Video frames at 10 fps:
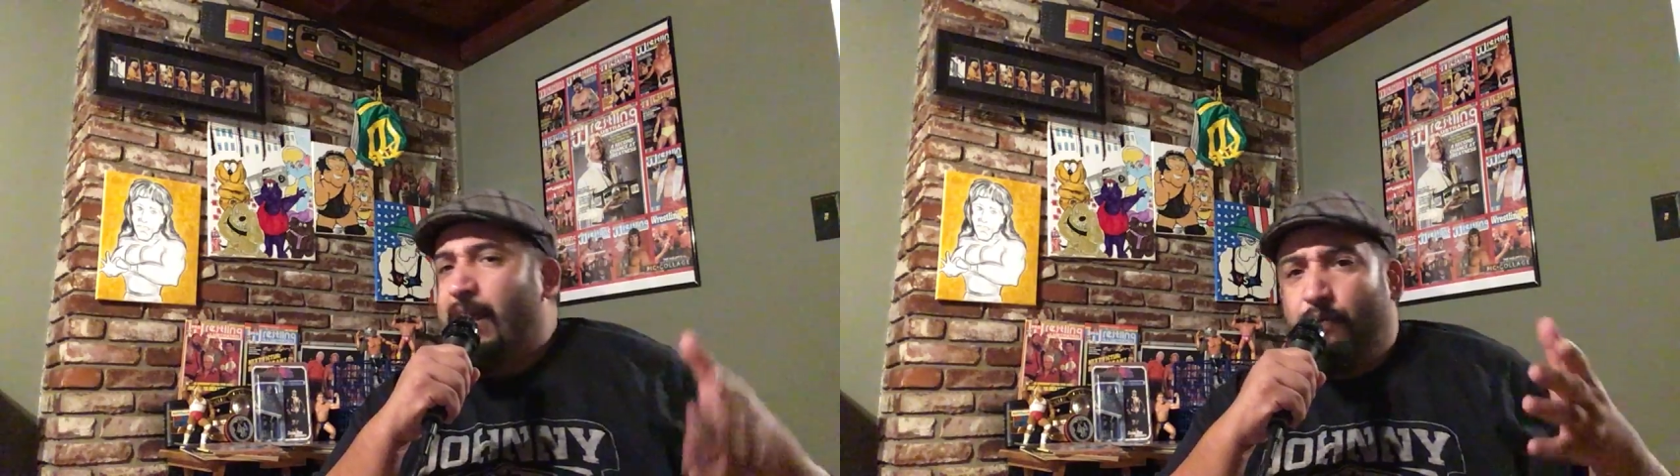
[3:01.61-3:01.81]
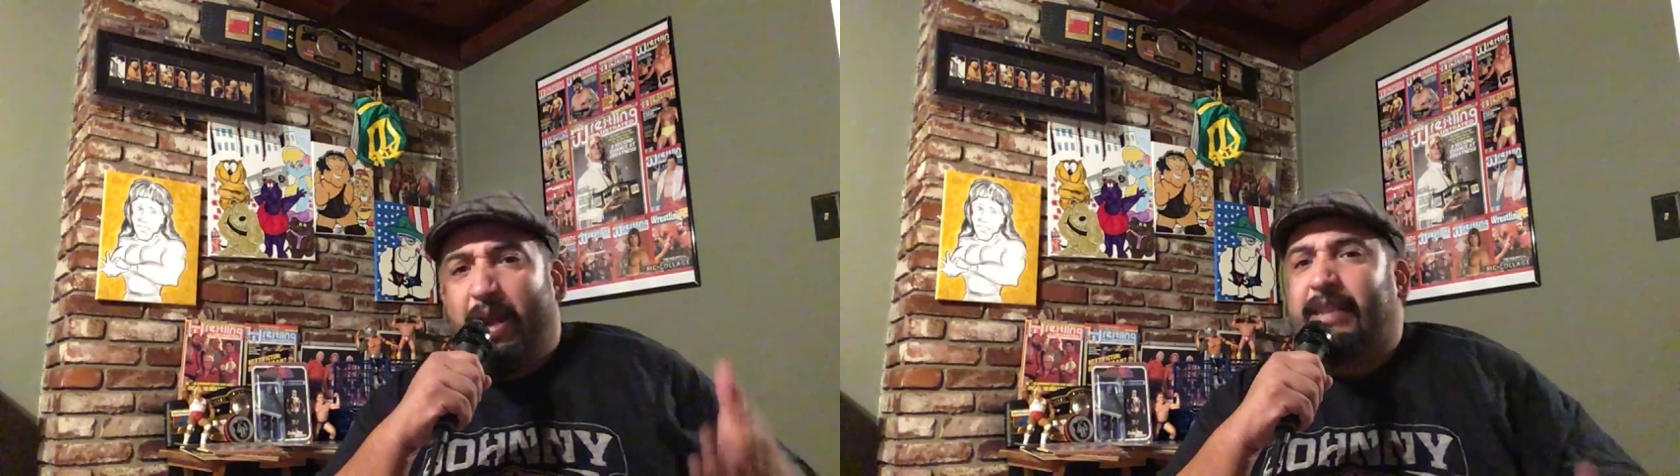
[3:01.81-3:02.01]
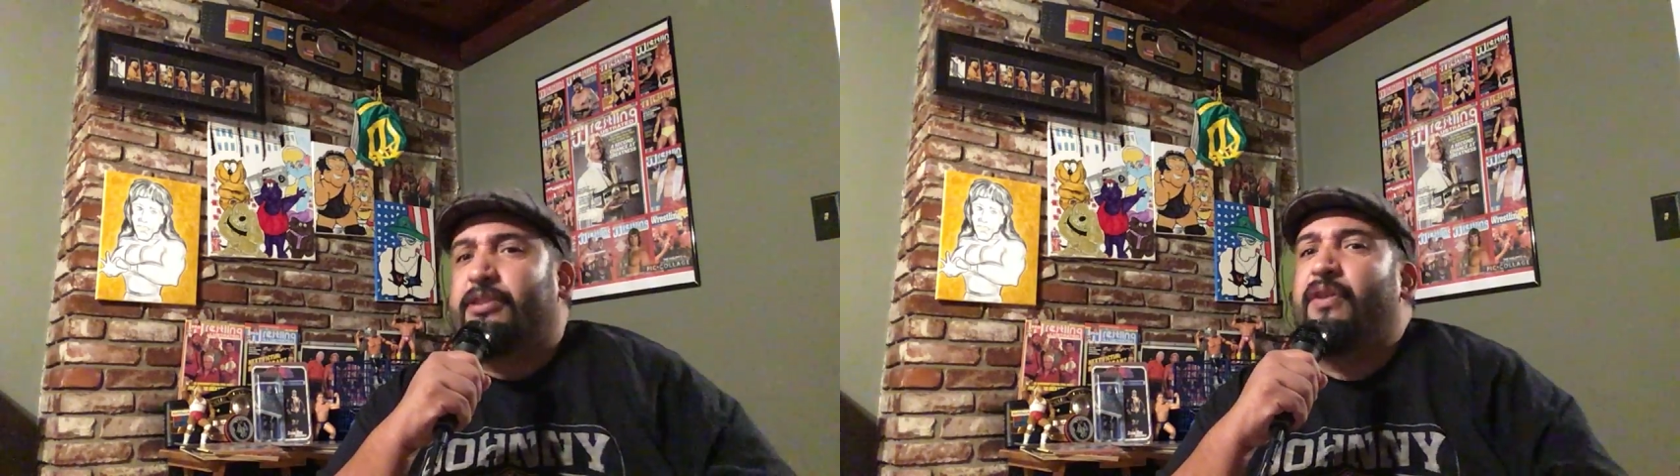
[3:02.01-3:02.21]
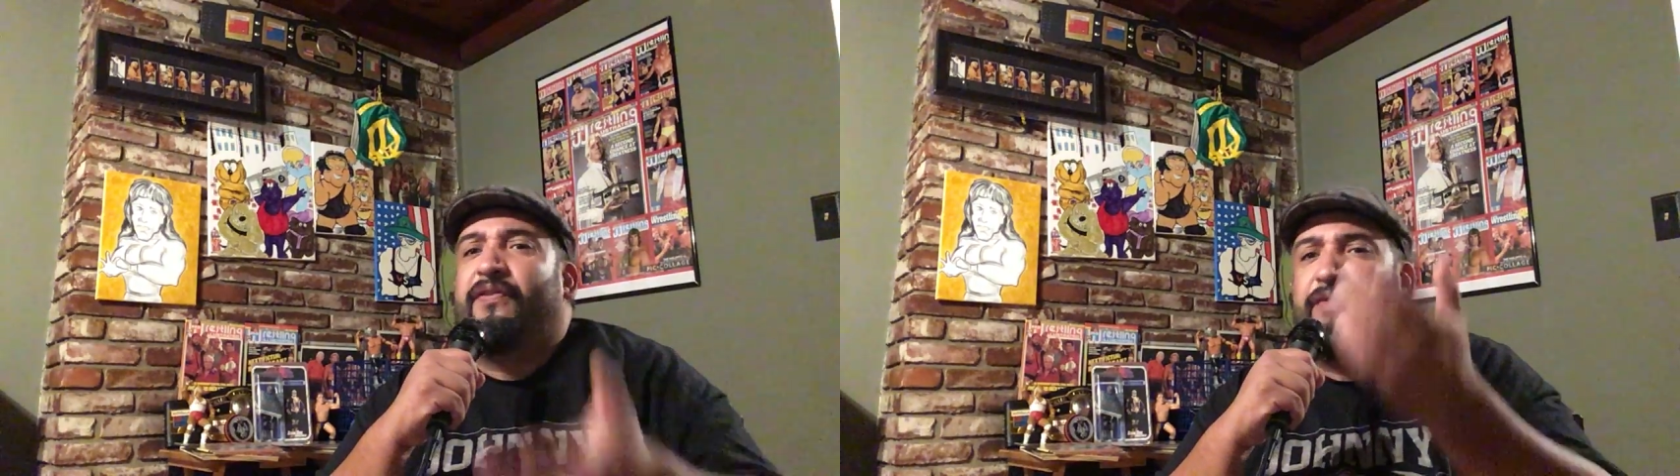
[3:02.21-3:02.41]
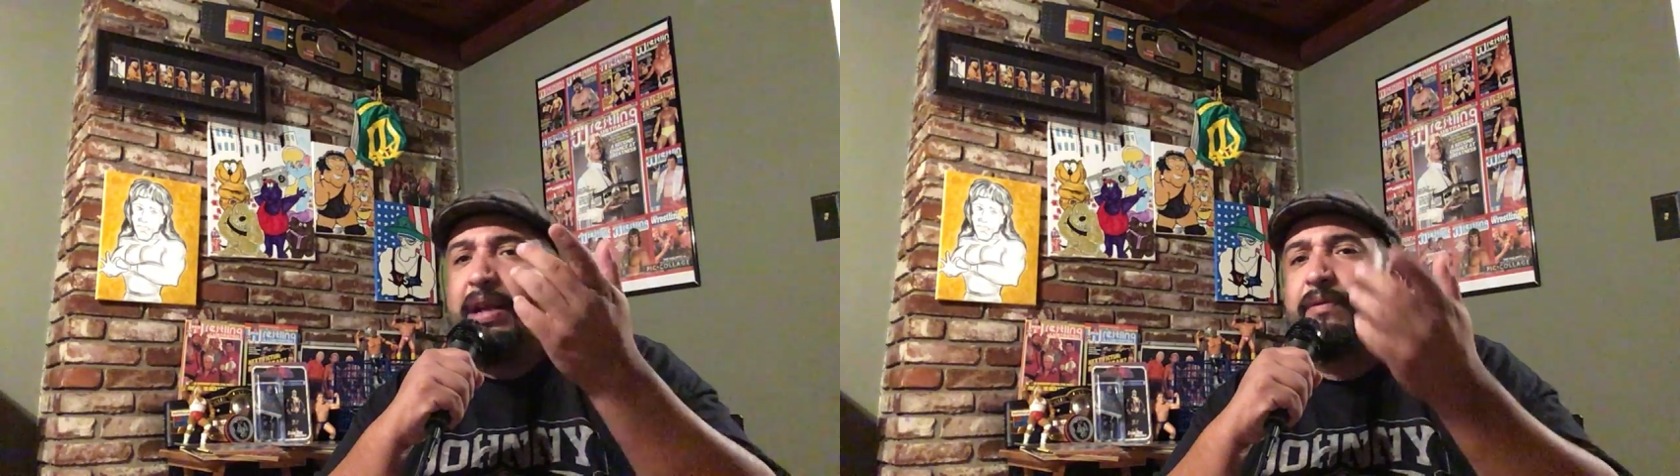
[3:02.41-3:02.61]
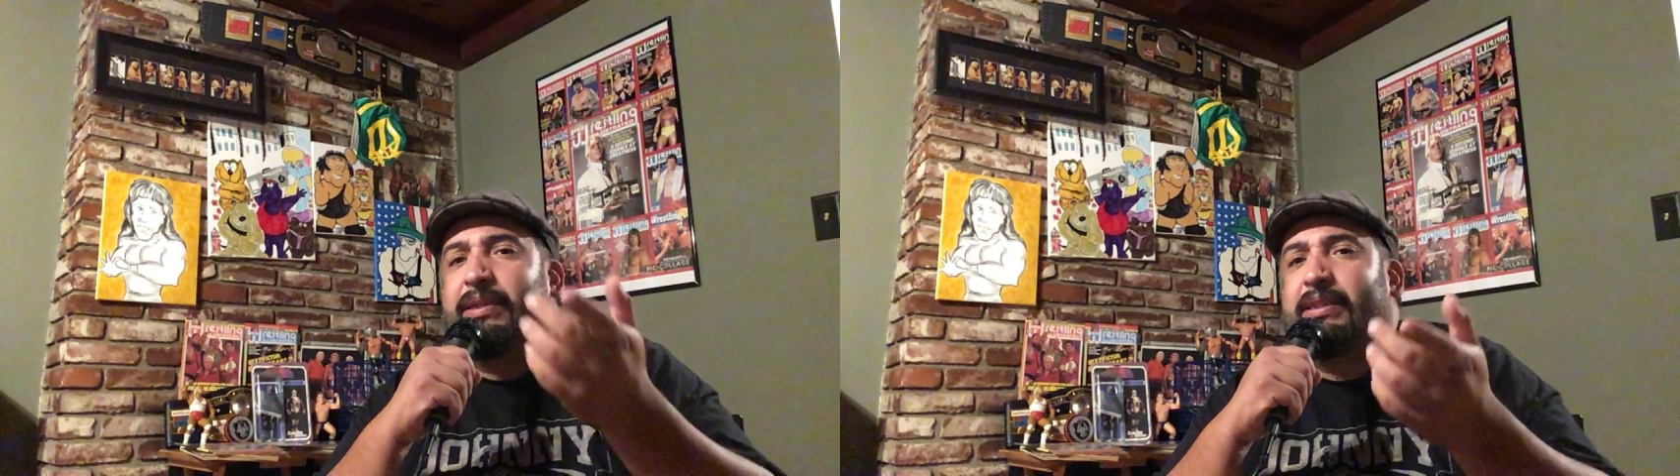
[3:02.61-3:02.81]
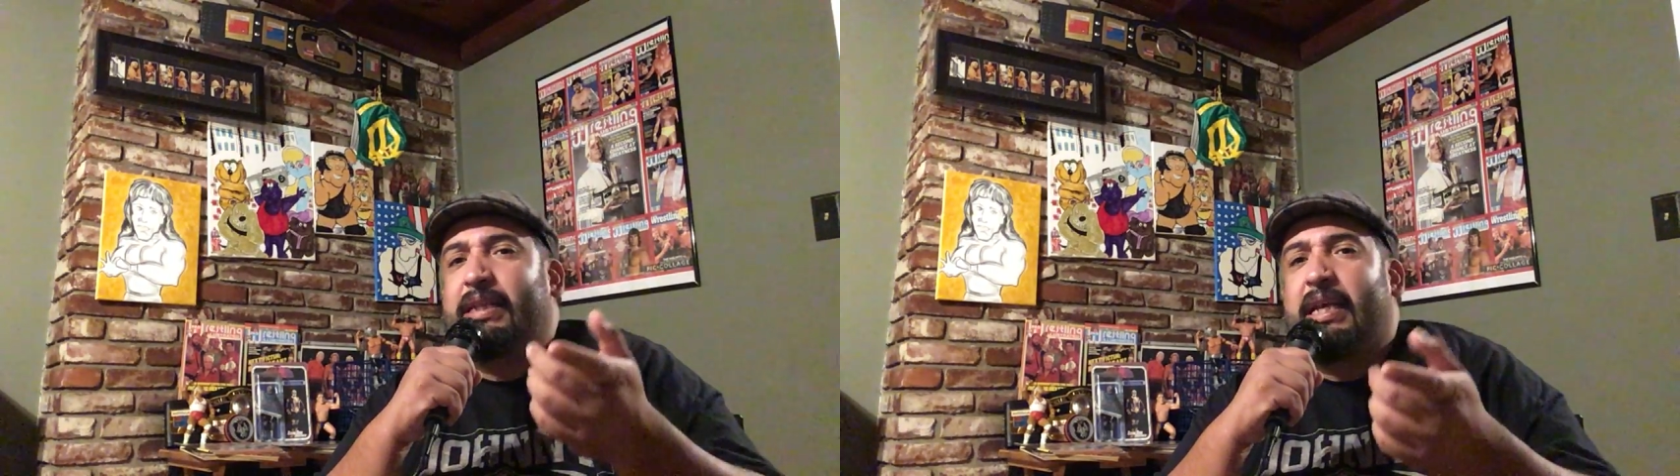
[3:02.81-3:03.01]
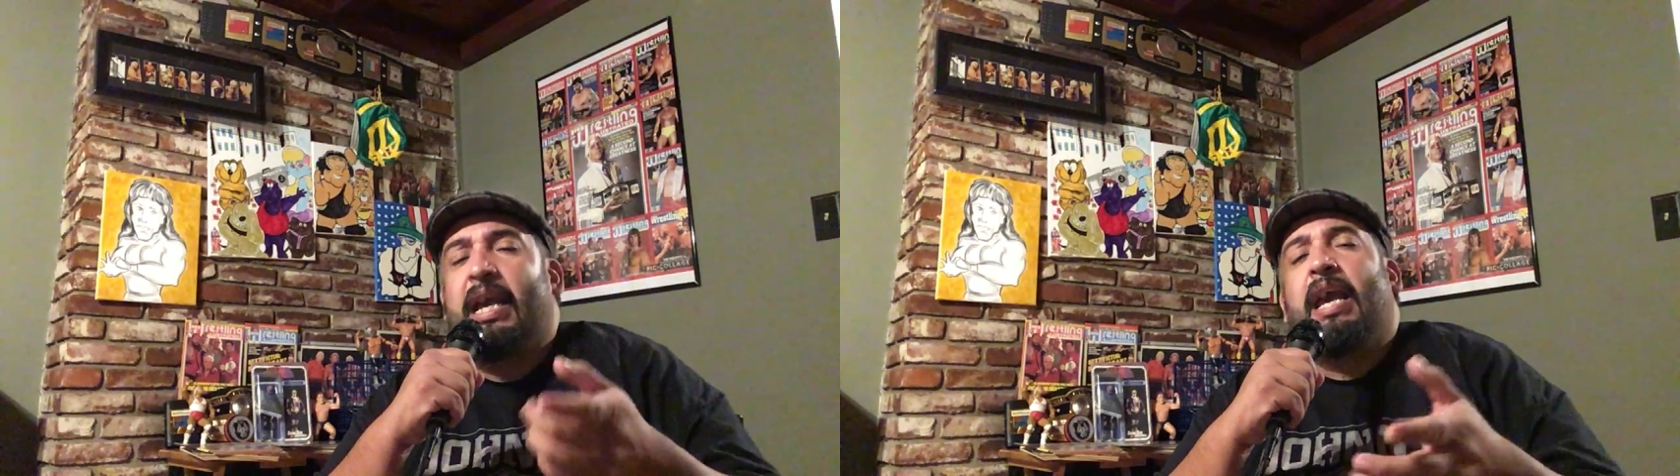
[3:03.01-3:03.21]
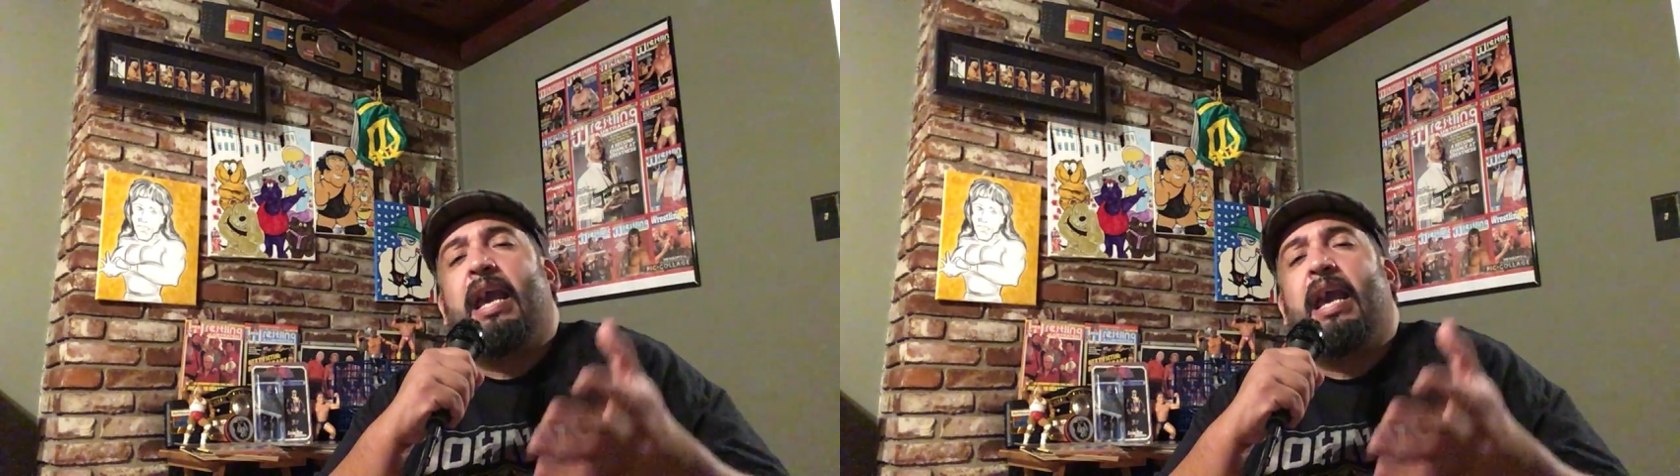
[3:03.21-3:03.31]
raise your frequency,